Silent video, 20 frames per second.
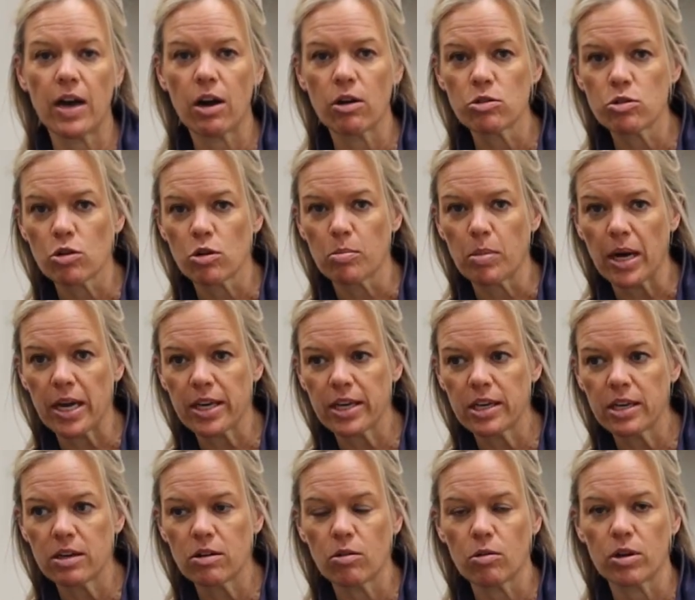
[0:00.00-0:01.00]
outdoor
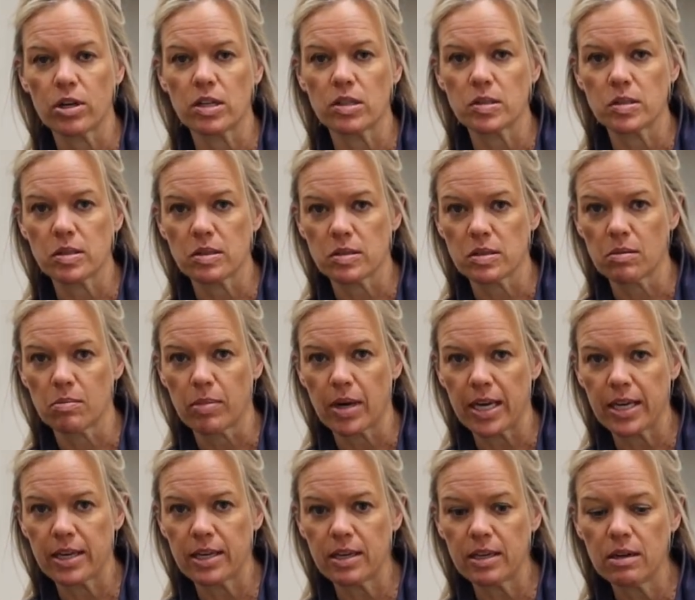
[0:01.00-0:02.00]
biking or consistent
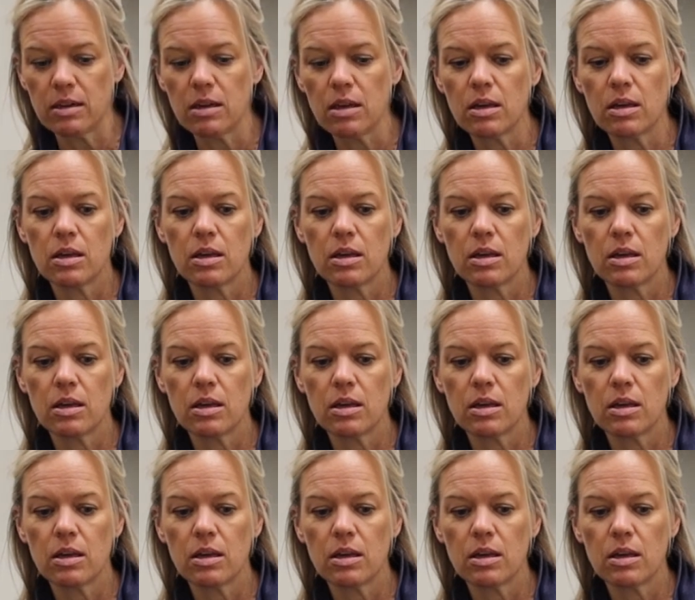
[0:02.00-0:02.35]
biking,